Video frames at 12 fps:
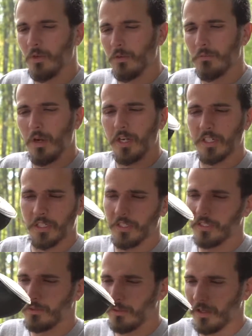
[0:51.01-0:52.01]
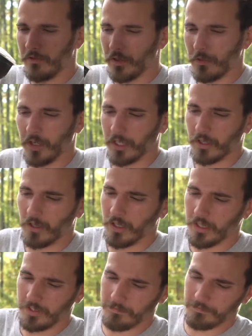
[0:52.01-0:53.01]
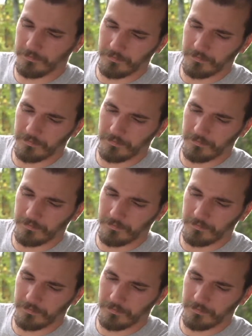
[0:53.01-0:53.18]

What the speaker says: Or markers, whatever you want to call it.